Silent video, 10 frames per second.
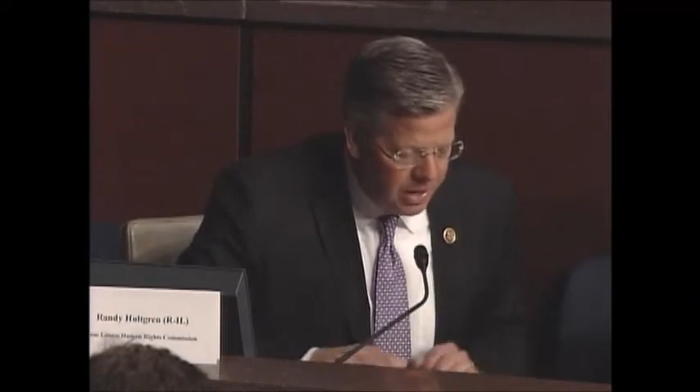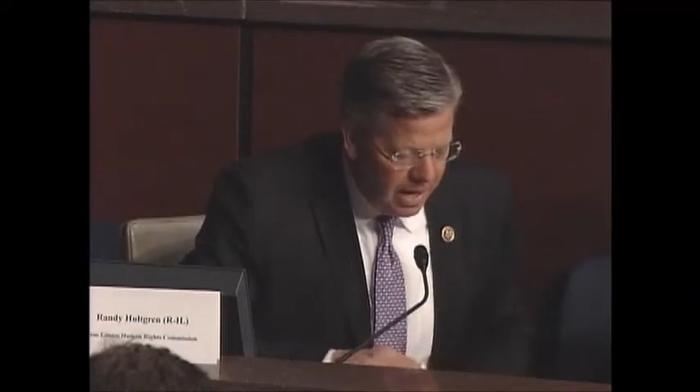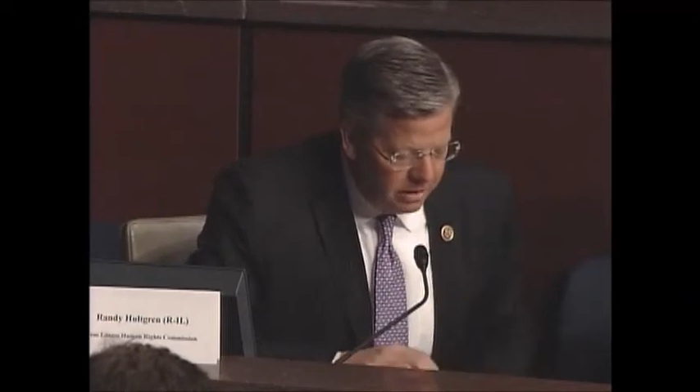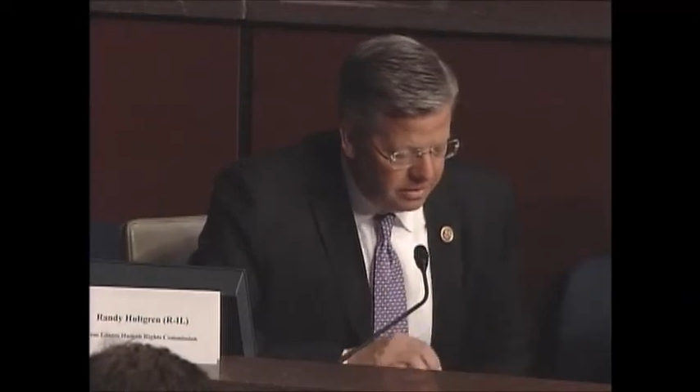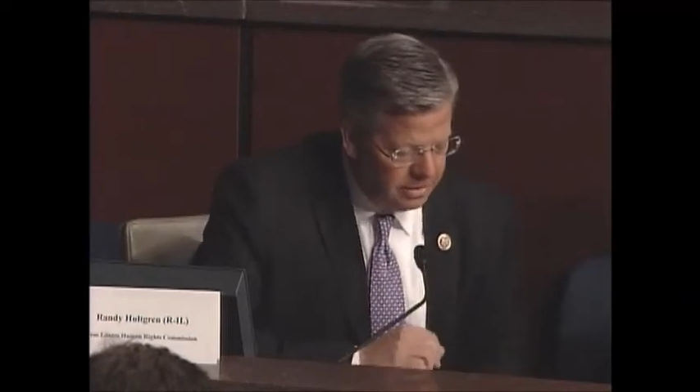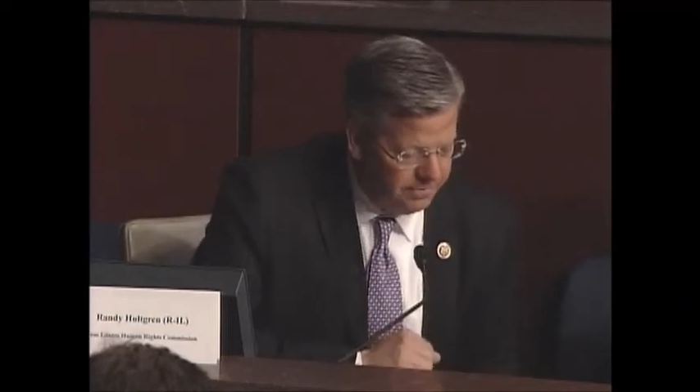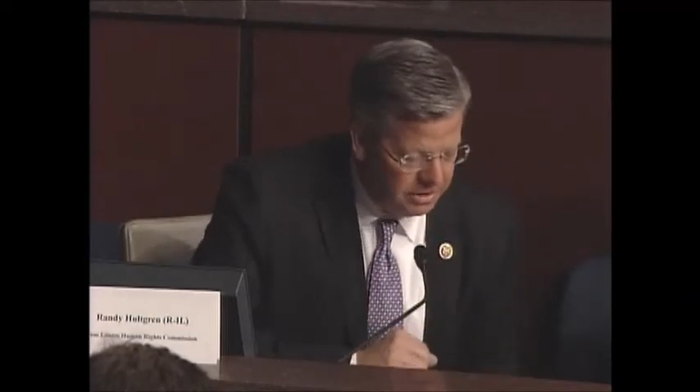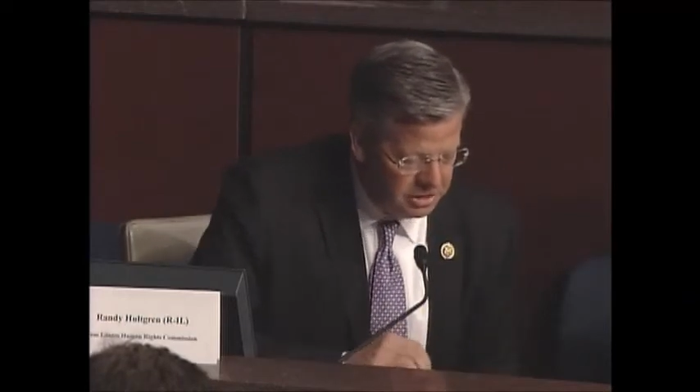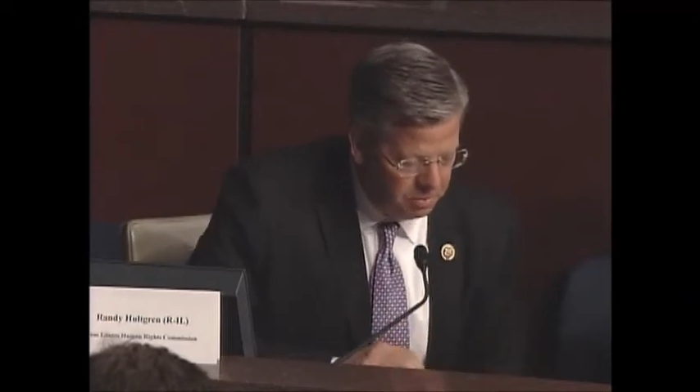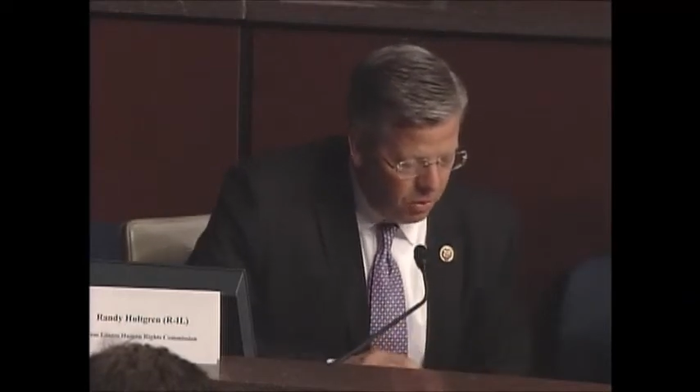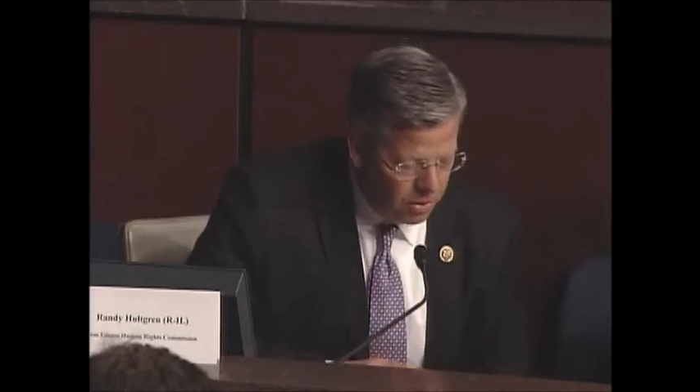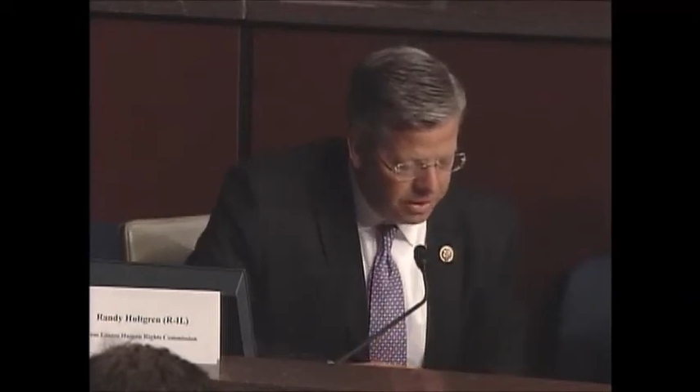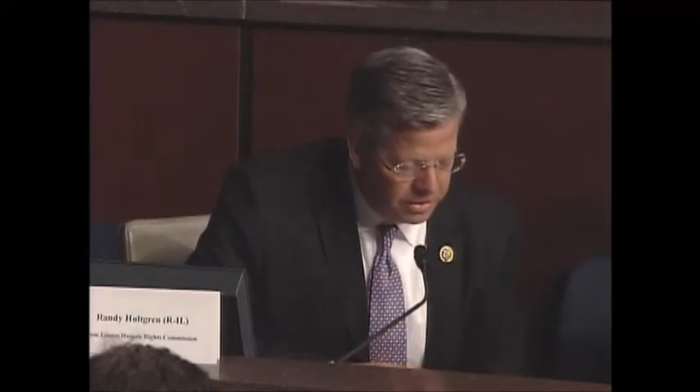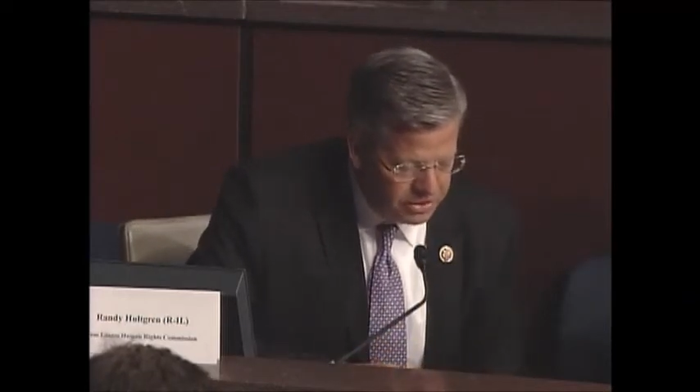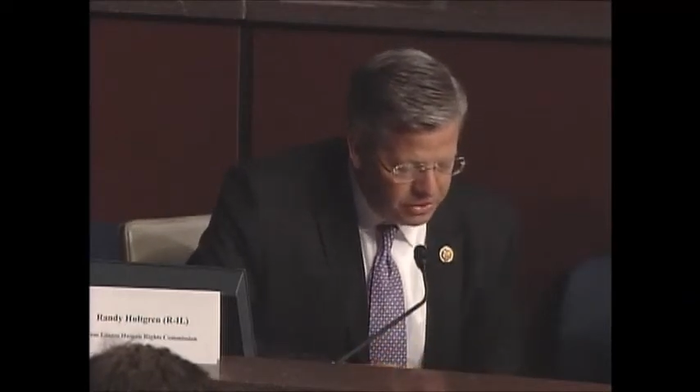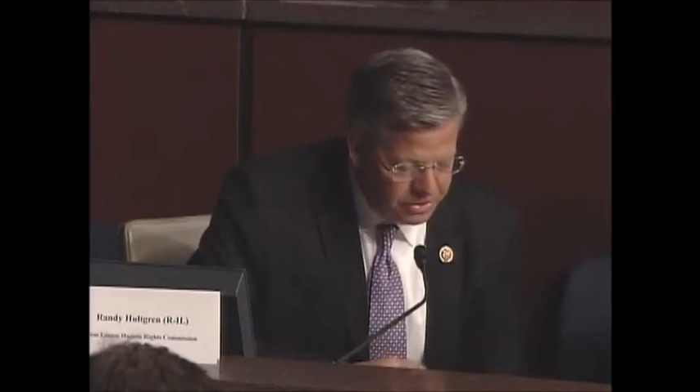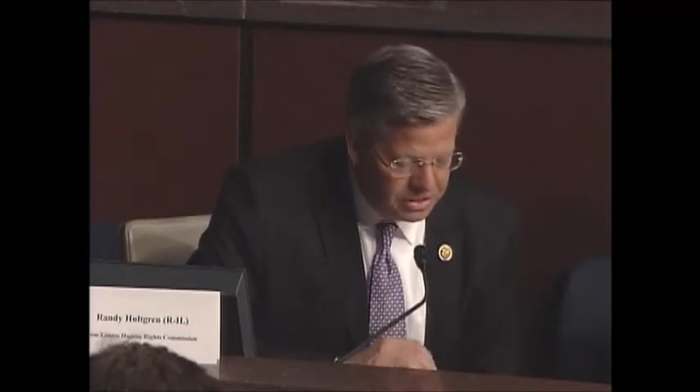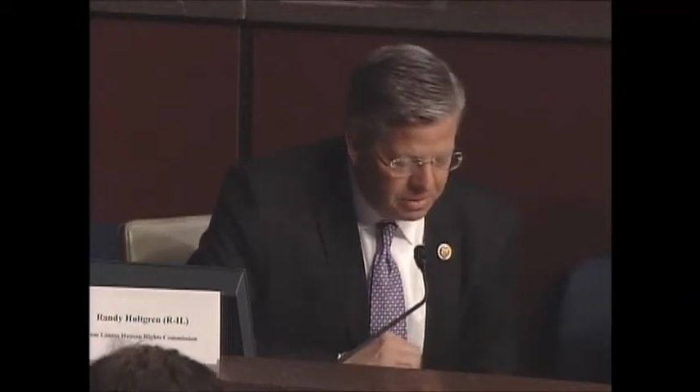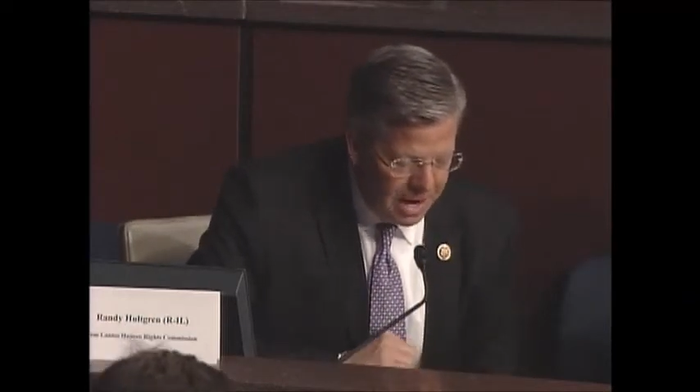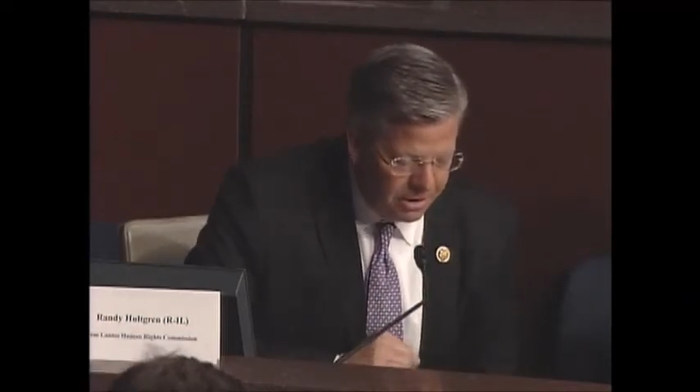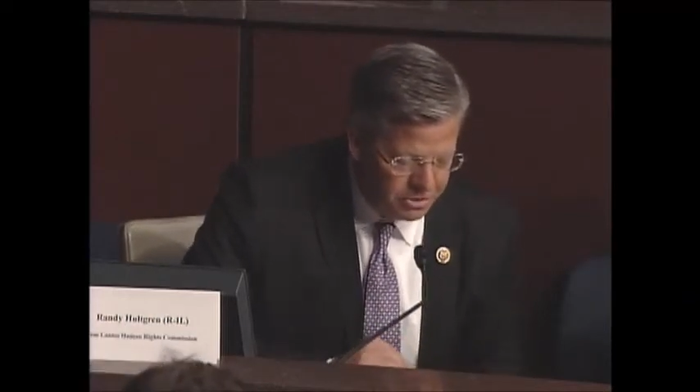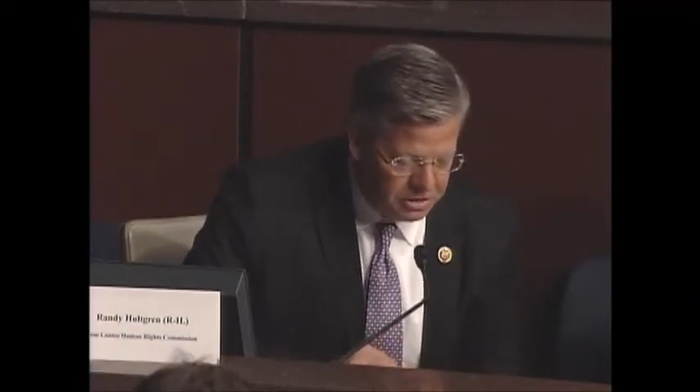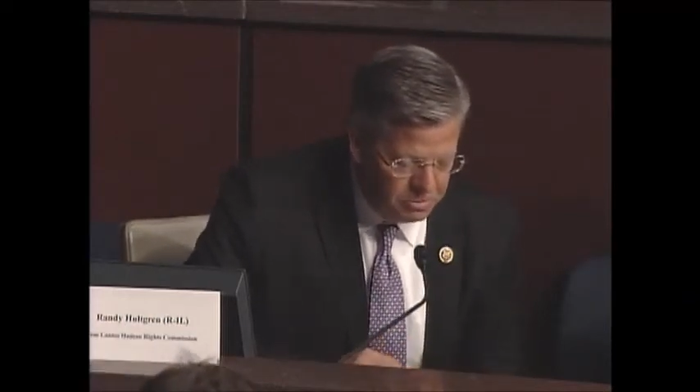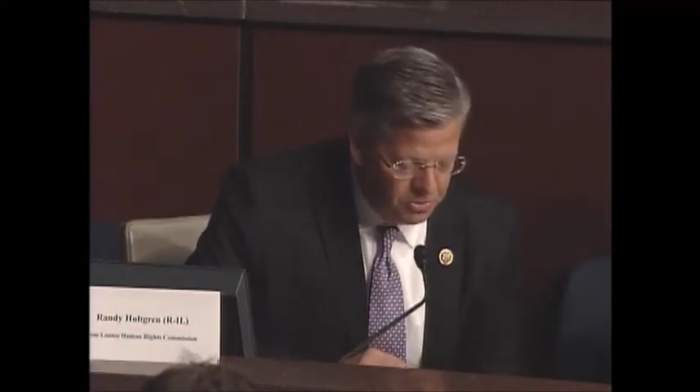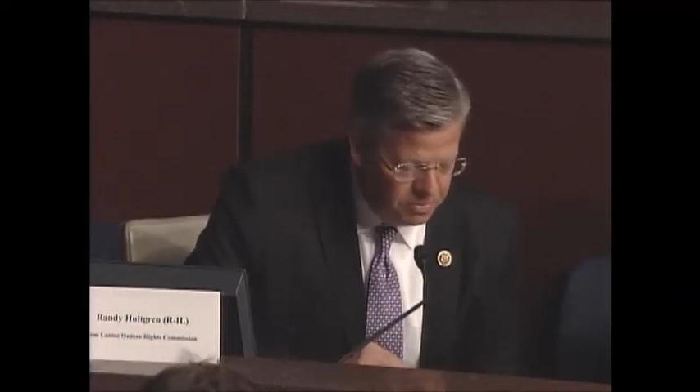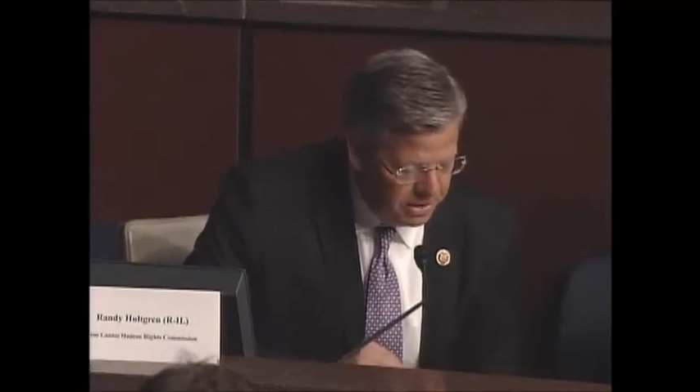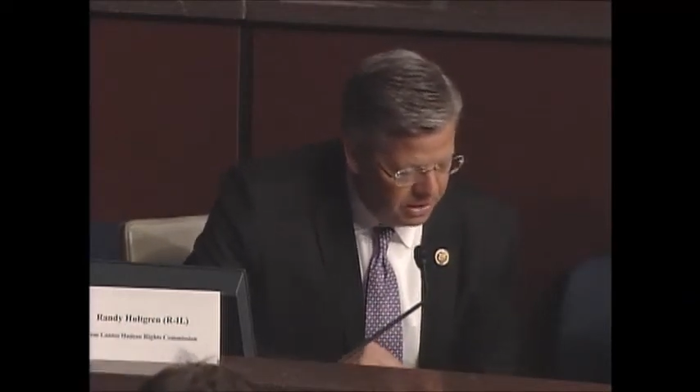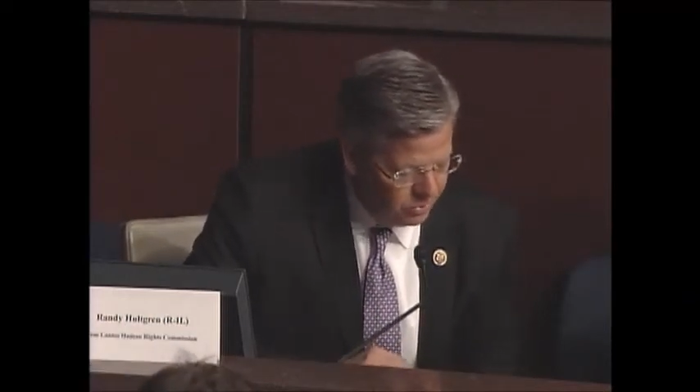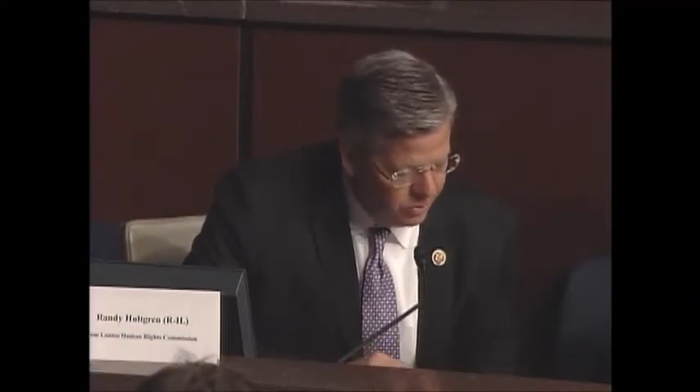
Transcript: actively supported the students' democracy movement and